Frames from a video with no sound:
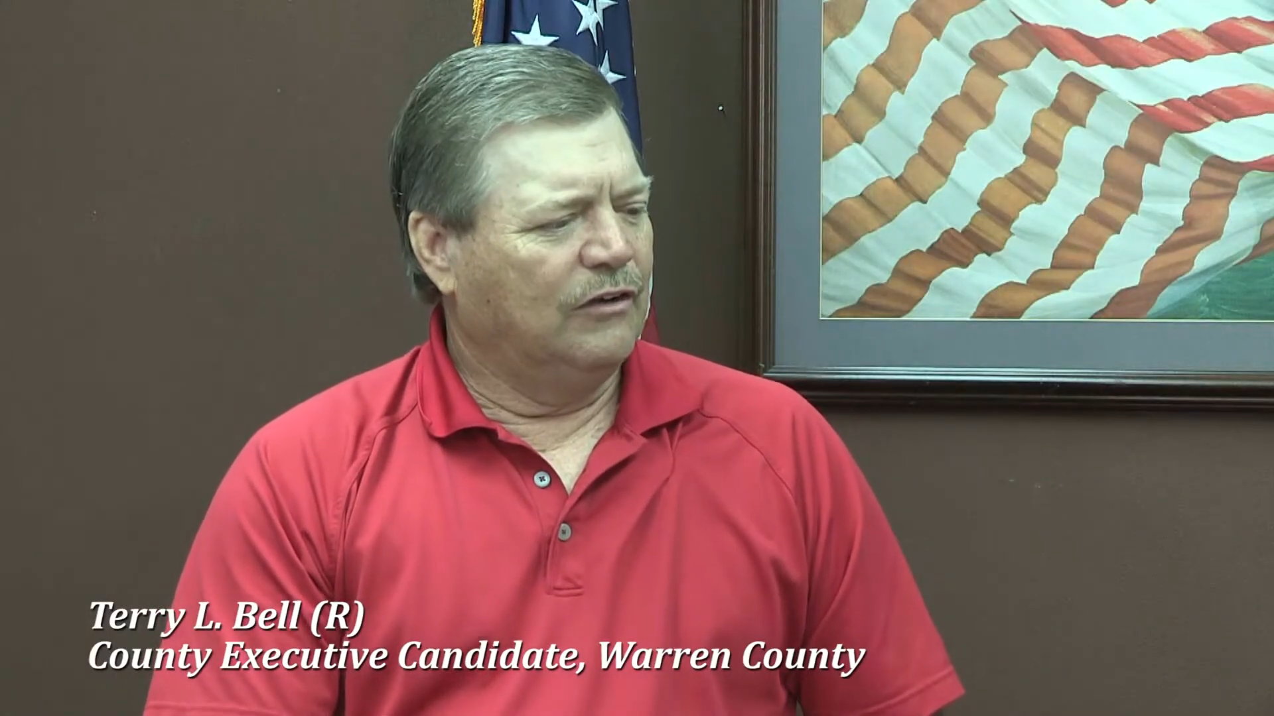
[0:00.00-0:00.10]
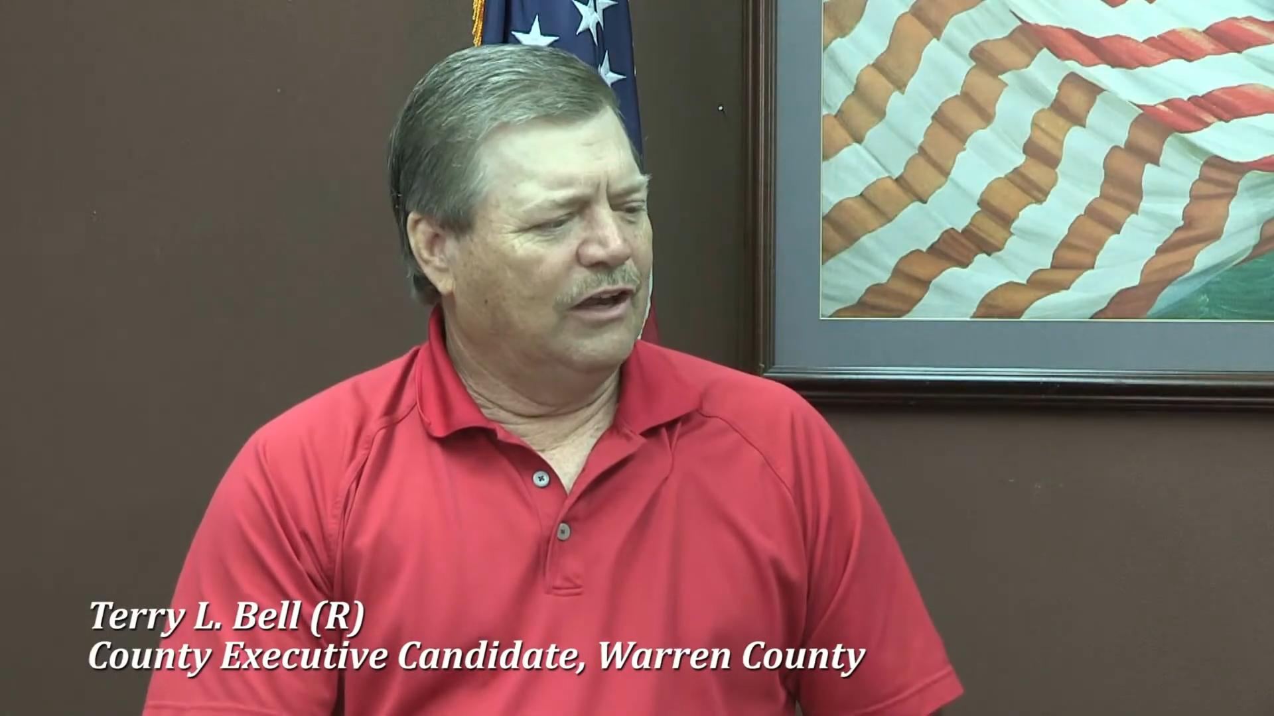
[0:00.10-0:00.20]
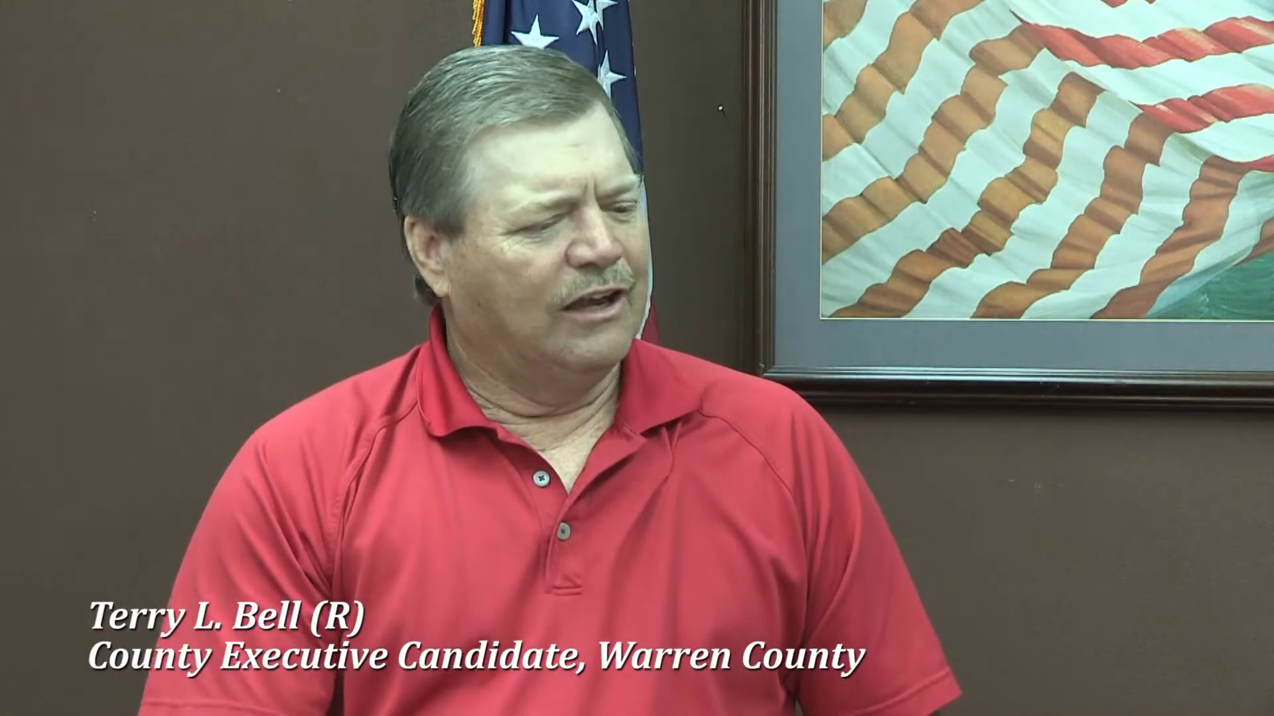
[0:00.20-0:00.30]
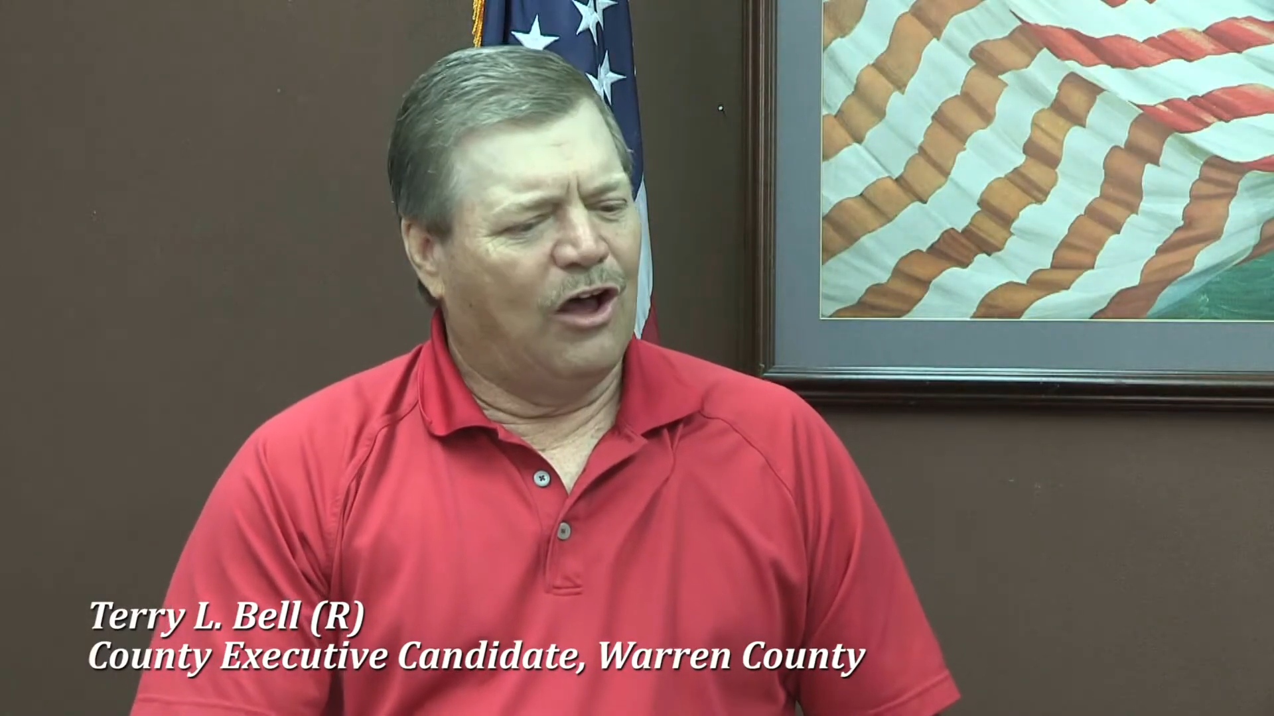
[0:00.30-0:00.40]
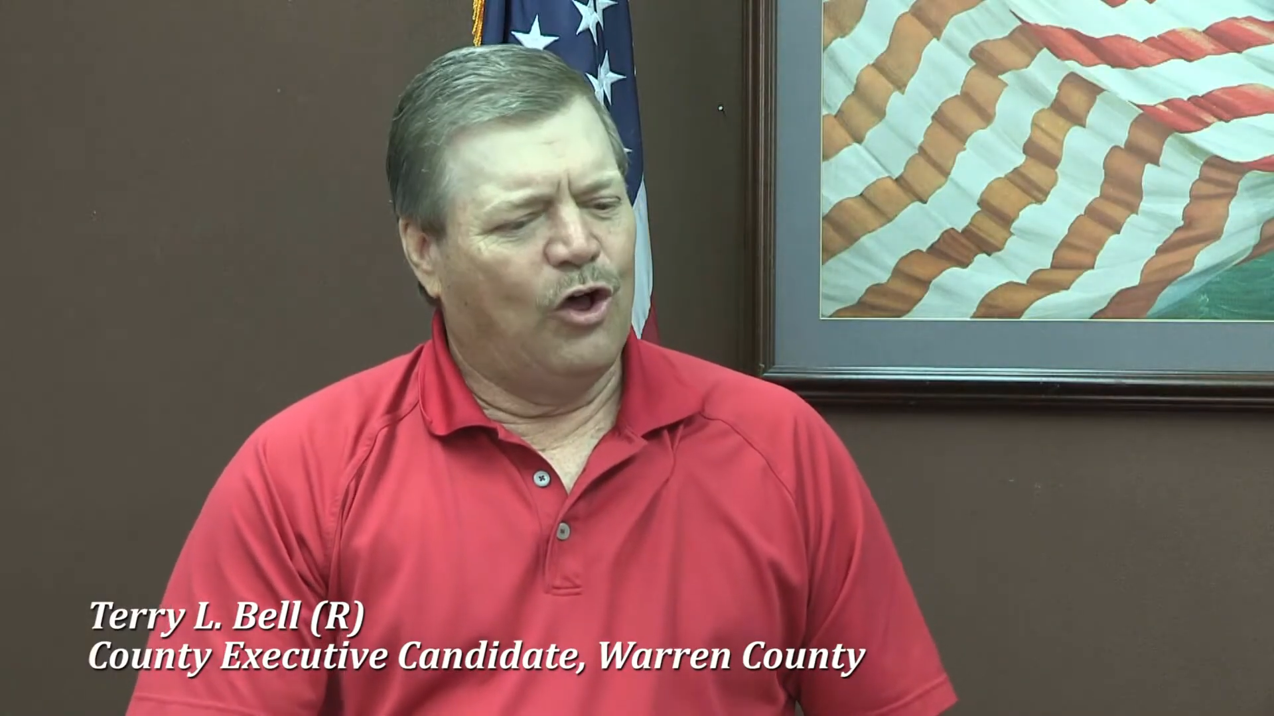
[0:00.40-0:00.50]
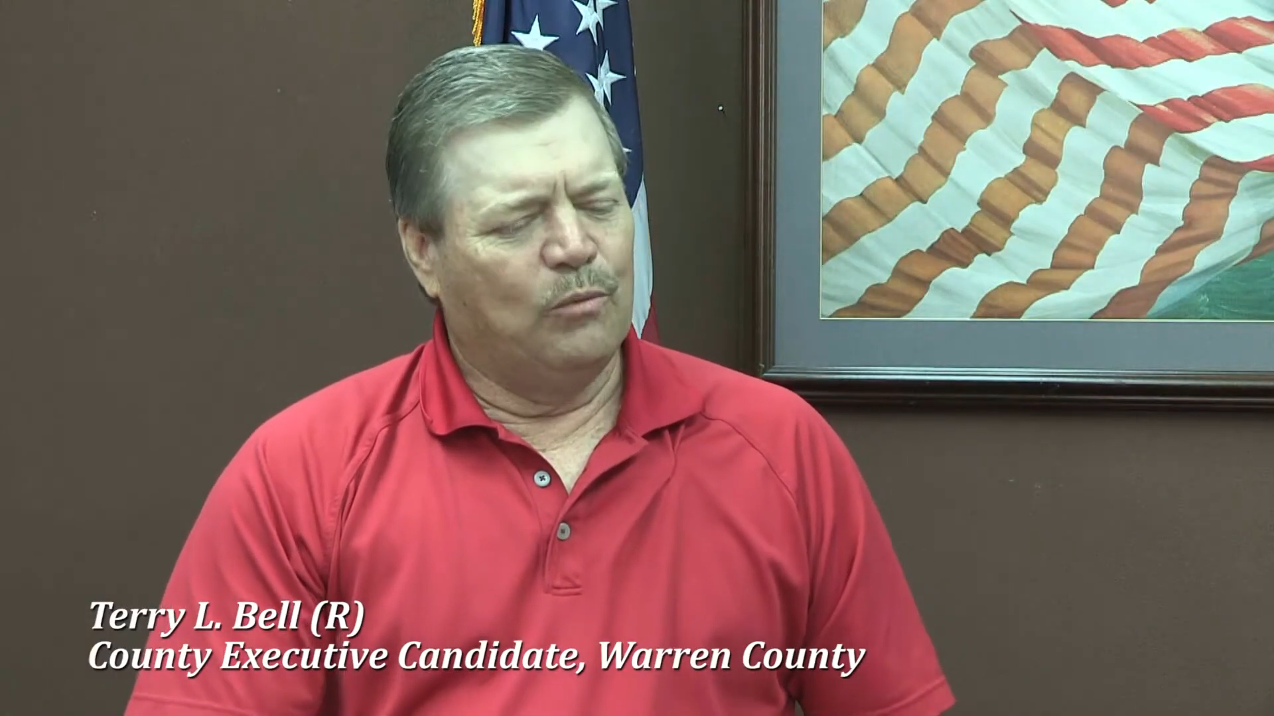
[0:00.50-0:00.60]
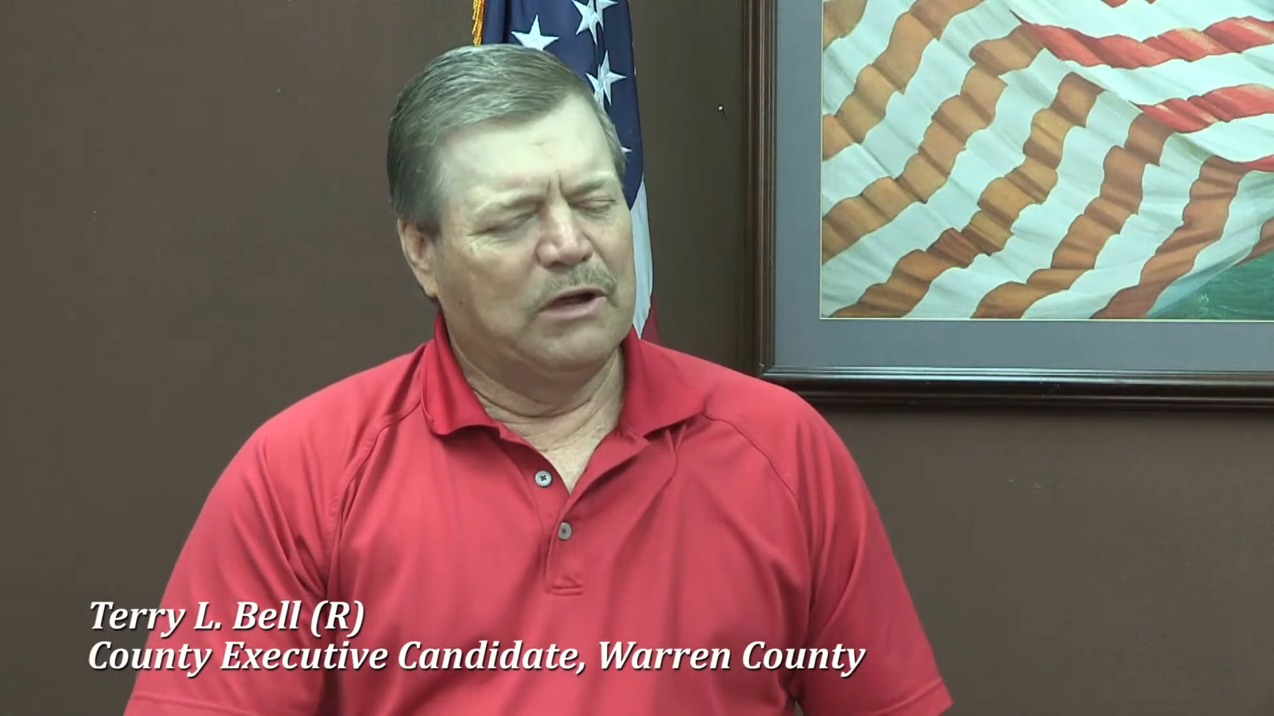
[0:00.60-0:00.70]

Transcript: at all,